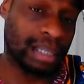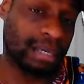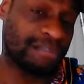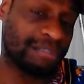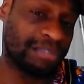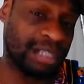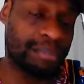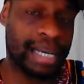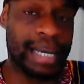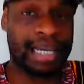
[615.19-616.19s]
I'd love your
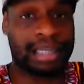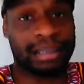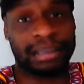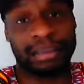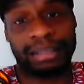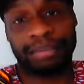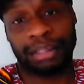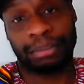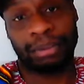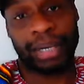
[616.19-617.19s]
feedback. Definitely
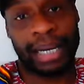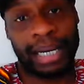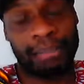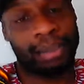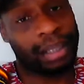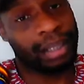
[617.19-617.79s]
subscribe.